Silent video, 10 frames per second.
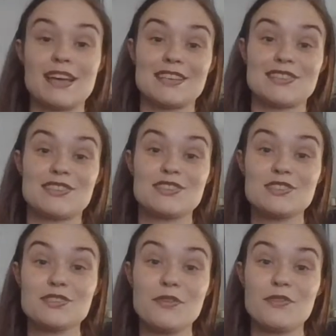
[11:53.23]
I
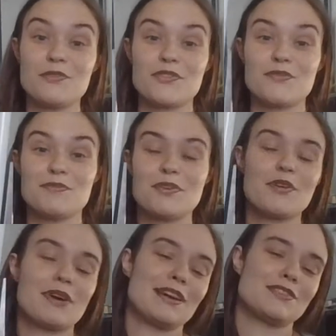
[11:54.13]
stole from,
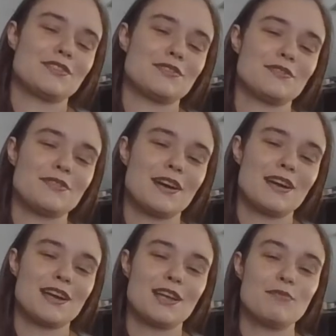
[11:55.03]
okay, so I
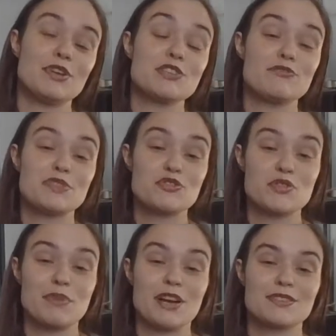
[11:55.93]
got a bunch of
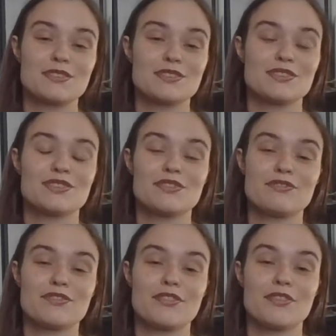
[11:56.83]
mystery boxes
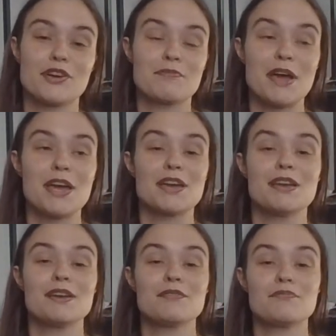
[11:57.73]
for
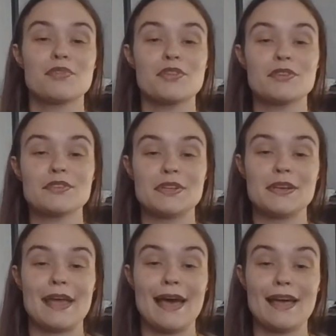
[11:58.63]
my brothers
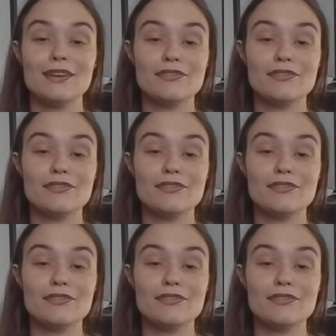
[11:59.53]
and dad